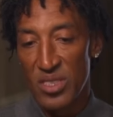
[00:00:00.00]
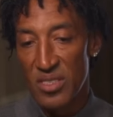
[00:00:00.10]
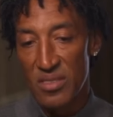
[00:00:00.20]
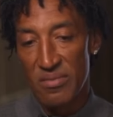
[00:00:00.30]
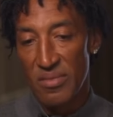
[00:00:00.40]
the
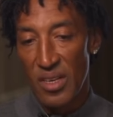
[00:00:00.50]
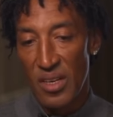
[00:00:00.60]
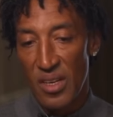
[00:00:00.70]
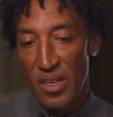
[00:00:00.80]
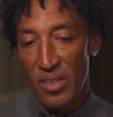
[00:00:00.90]

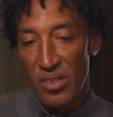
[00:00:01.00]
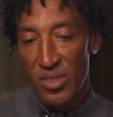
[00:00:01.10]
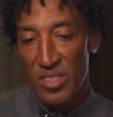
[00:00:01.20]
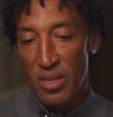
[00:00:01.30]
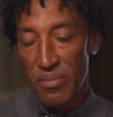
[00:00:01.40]
1990s.
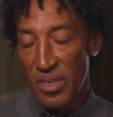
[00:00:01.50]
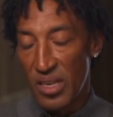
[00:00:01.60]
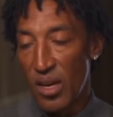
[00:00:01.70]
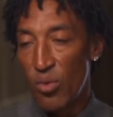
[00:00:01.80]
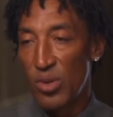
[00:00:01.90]

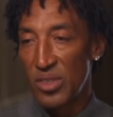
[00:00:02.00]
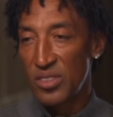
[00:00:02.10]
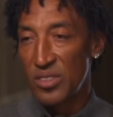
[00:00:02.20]
Alongside their